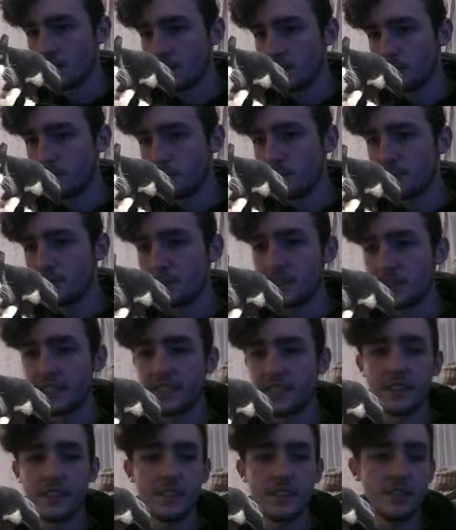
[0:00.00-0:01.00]
movement
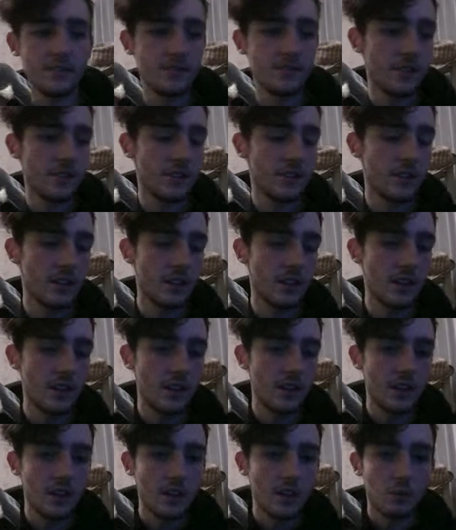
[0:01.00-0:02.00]
here,
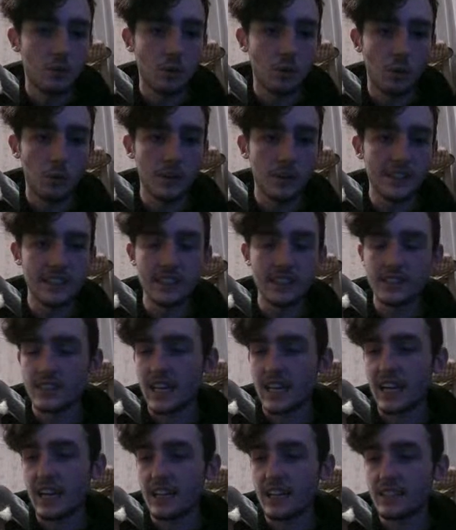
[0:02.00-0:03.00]
what we need to
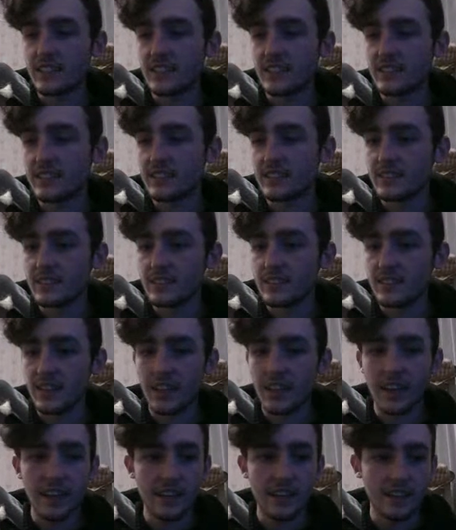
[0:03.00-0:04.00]
add is
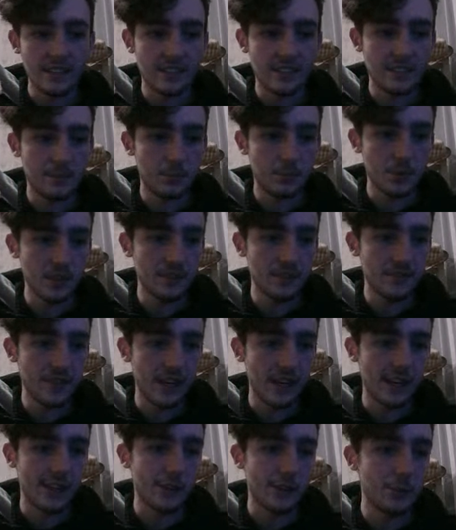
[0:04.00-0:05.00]
a sprint
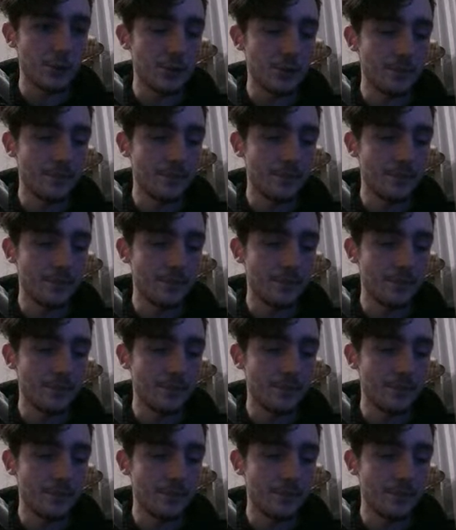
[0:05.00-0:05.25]
variable.